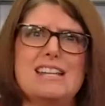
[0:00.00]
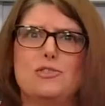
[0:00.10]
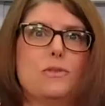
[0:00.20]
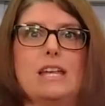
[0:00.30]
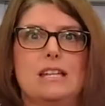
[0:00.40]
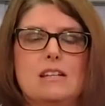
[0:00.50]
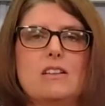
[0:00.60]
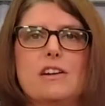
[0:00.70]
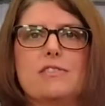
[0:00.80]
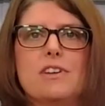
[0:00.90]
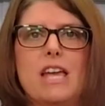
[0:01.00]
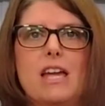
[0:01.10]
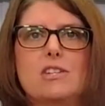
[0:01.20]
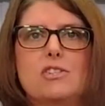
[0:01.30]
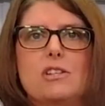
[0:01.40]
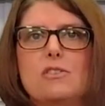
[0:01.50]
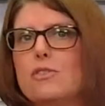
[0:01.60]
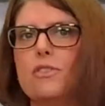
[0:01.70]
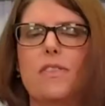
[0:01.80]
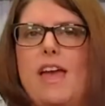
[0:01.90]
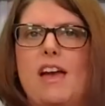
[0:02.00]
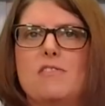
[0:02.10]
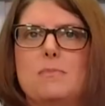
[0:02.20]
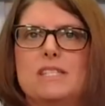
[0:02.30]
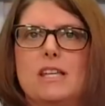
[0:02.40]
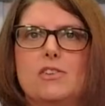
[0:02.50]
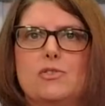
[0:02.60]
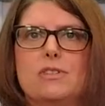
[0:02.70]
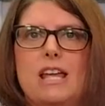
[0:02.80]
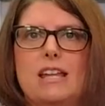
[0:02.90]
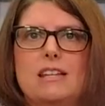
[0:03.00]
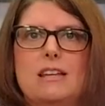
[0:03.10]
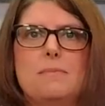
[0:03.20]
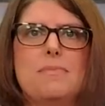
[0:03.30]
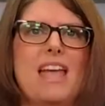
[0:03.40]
Do they need clarification or do they have a misunderstanding?